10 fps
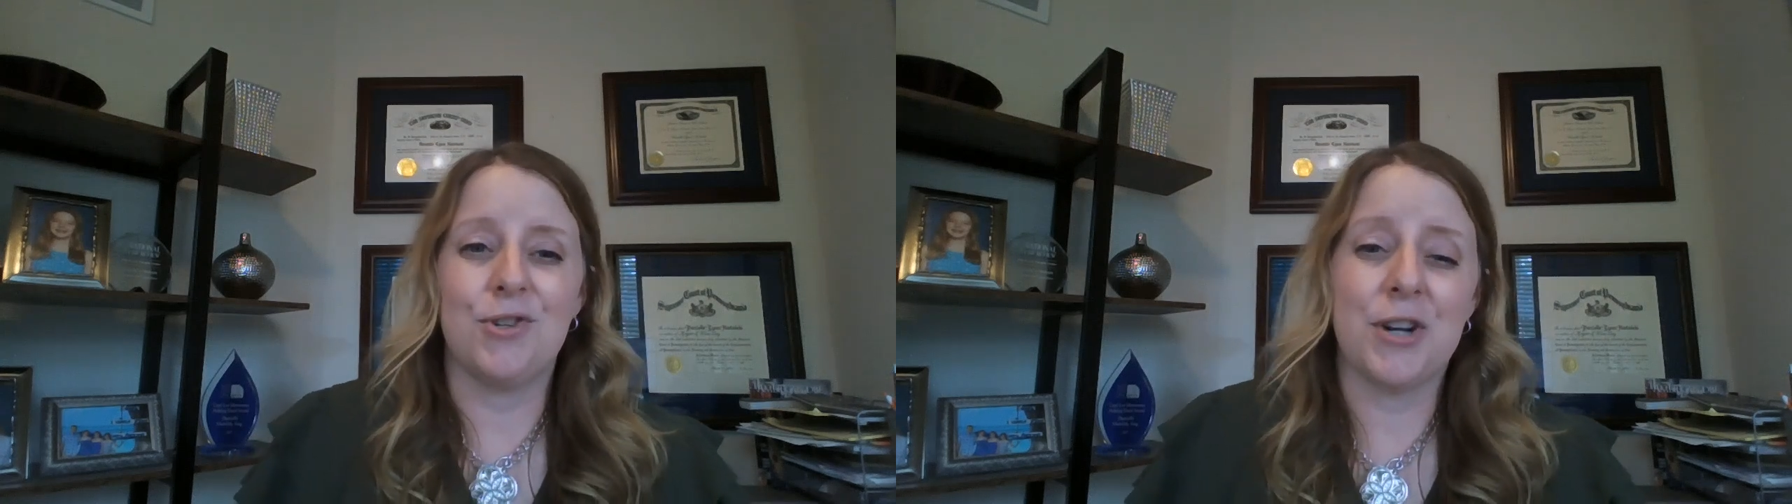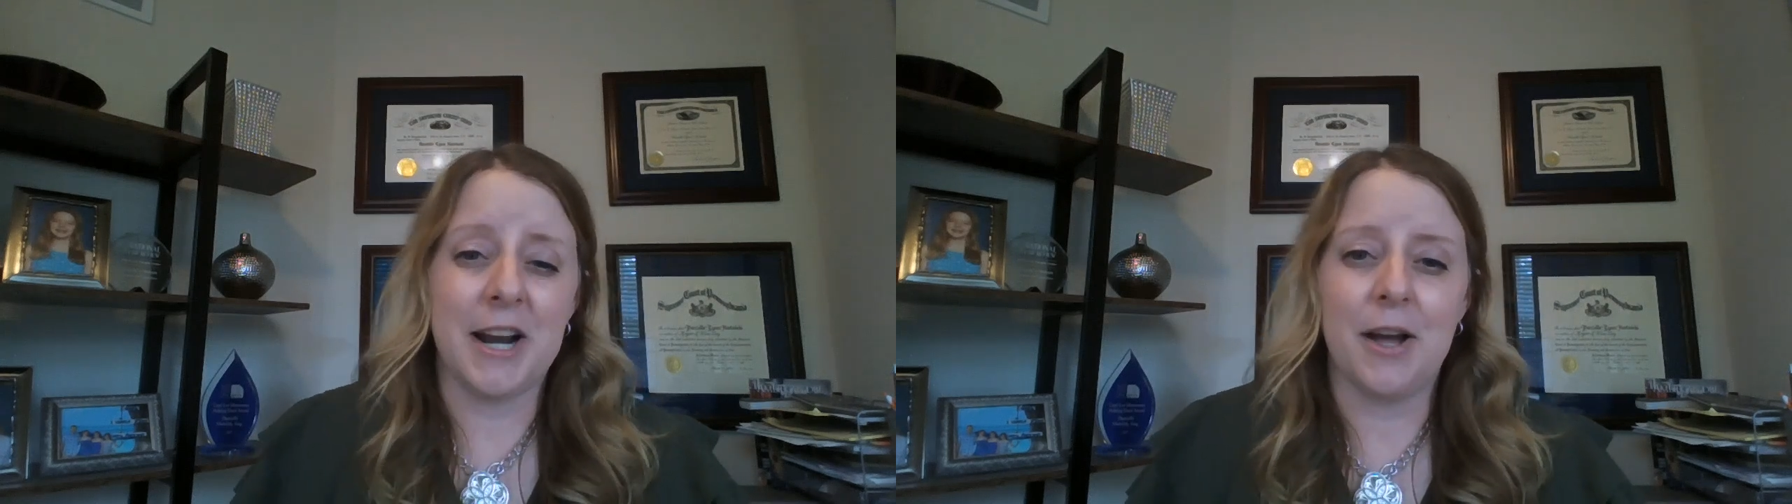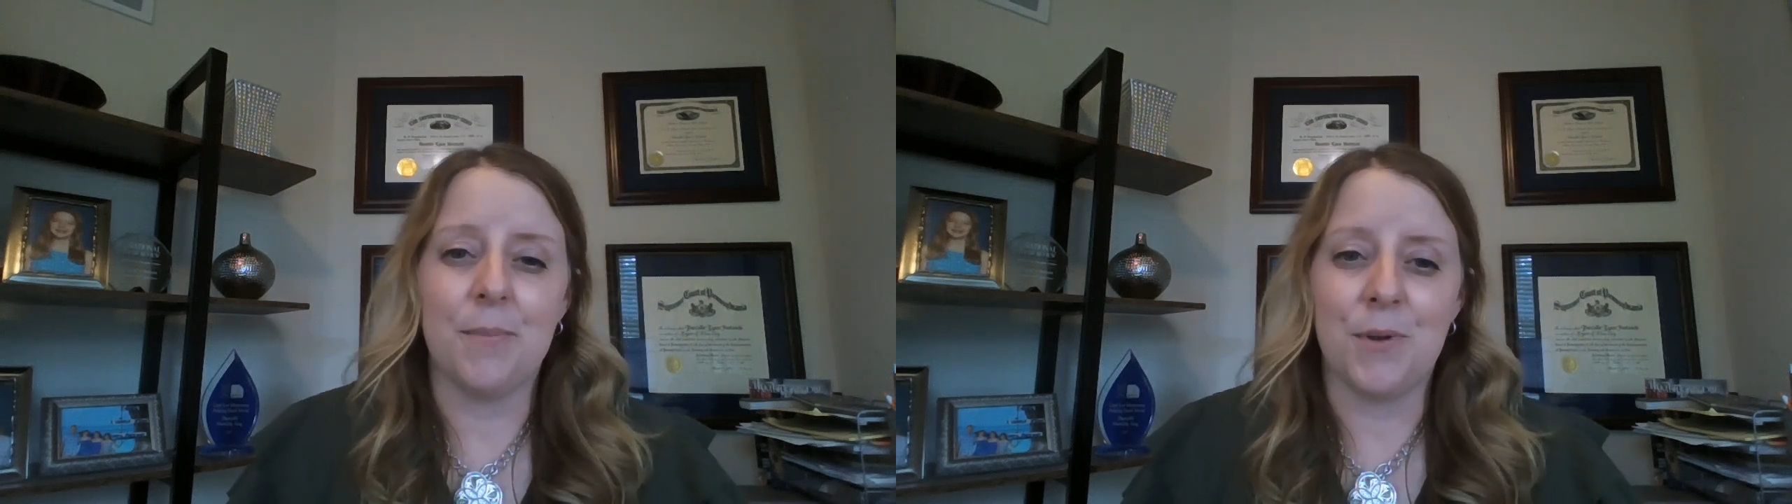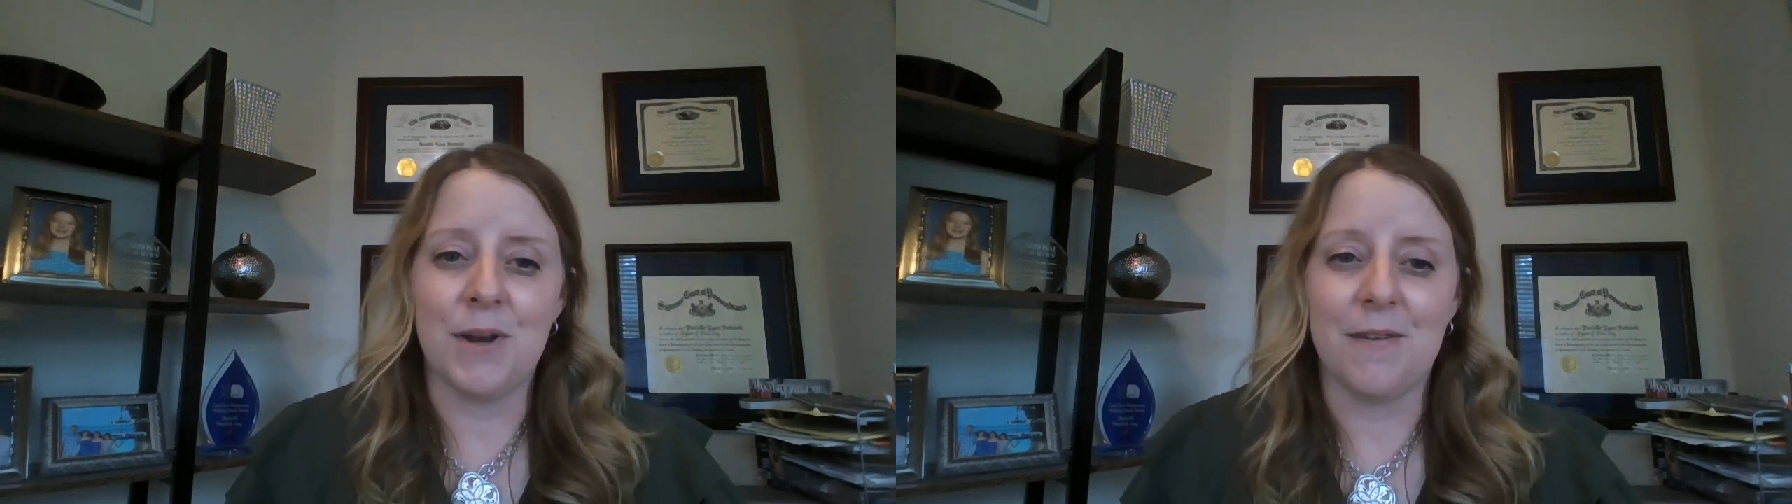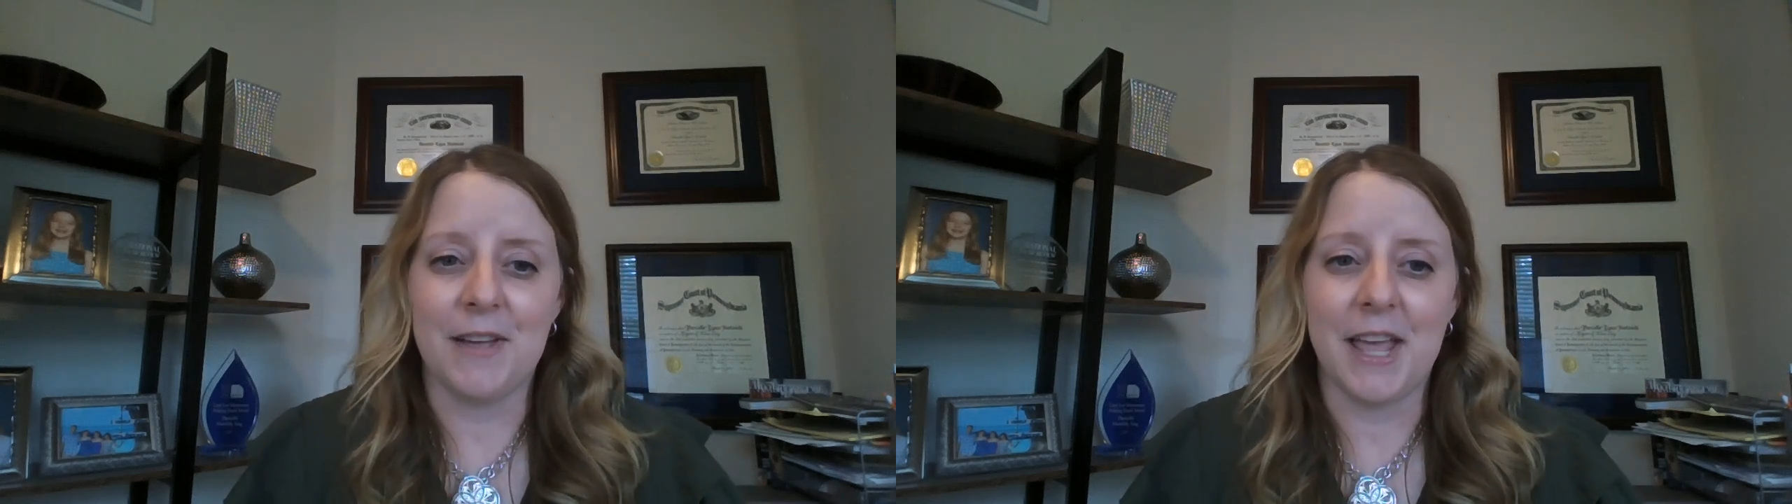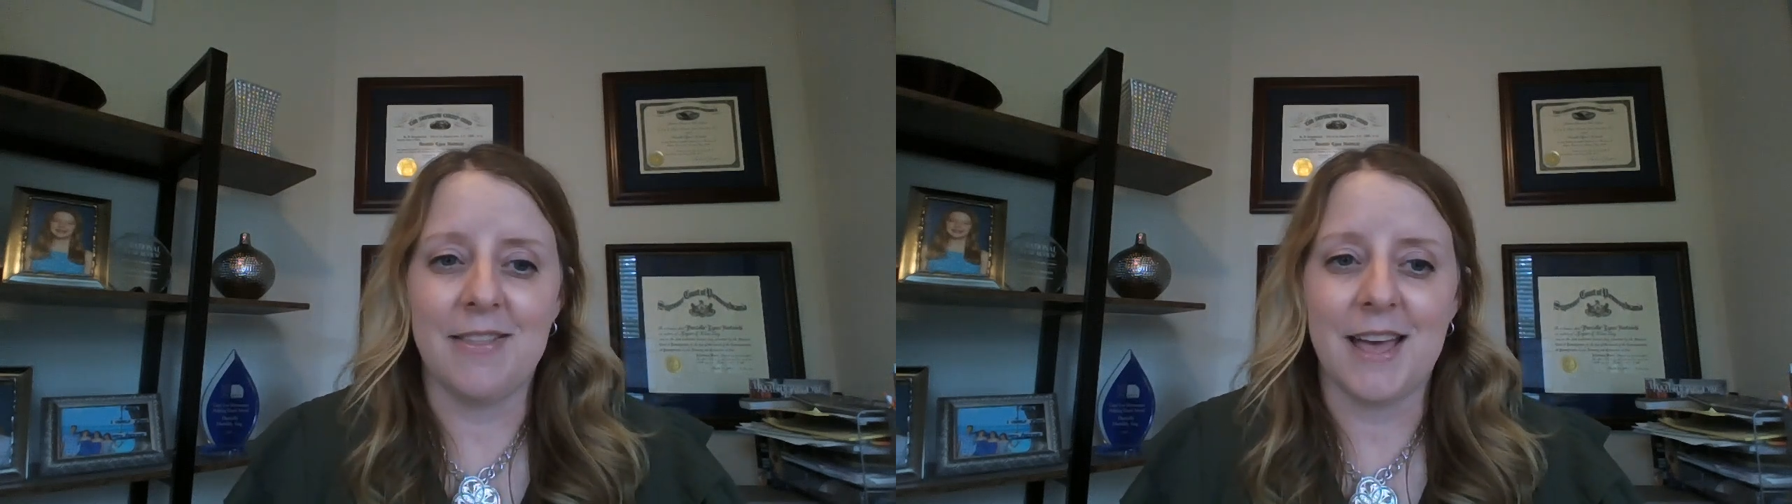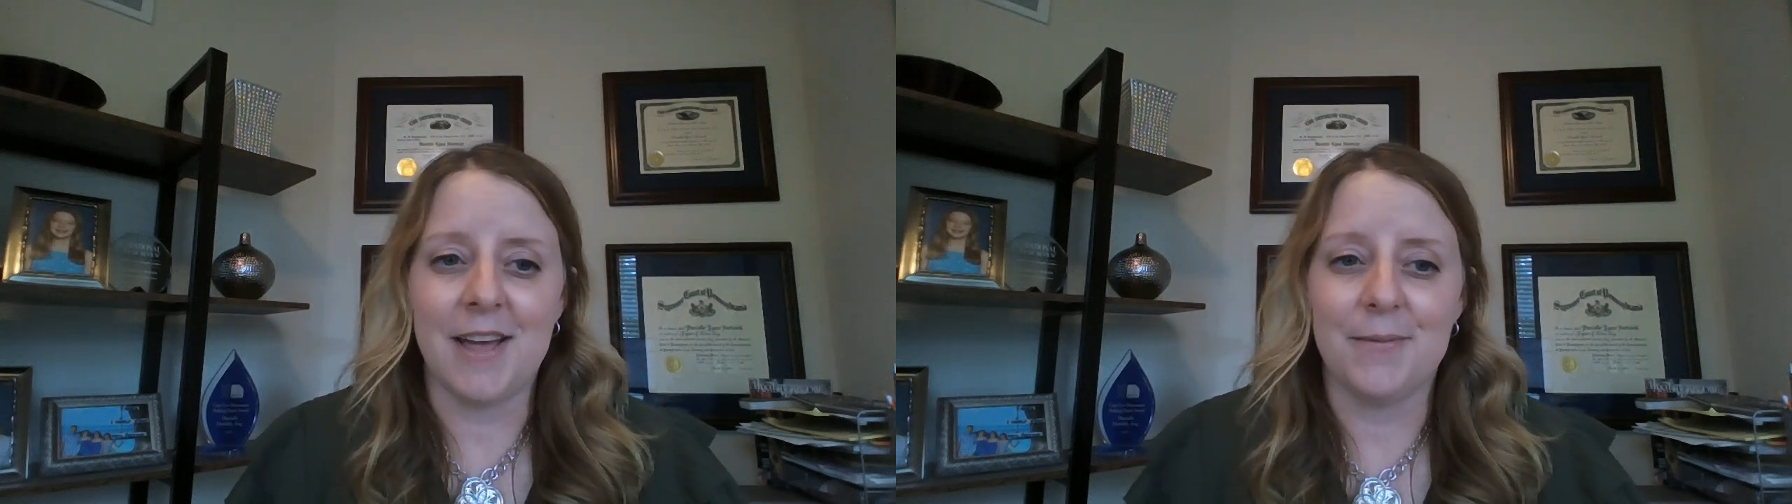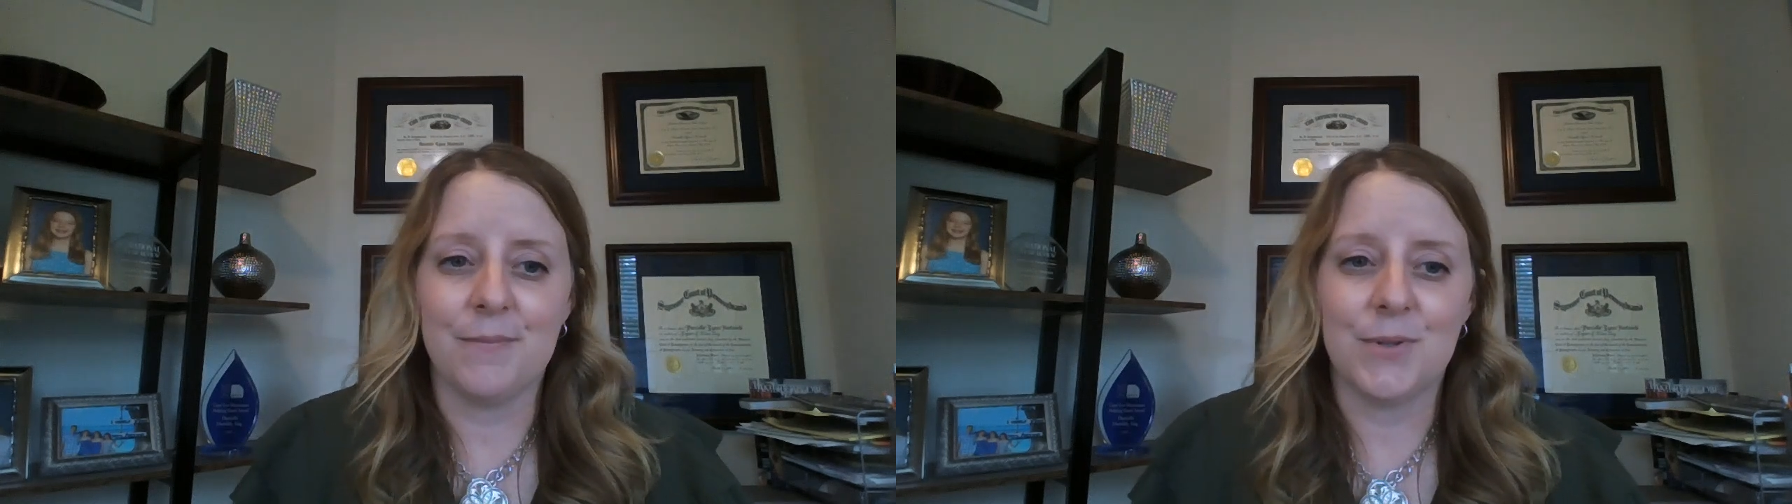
try to help you navigate that.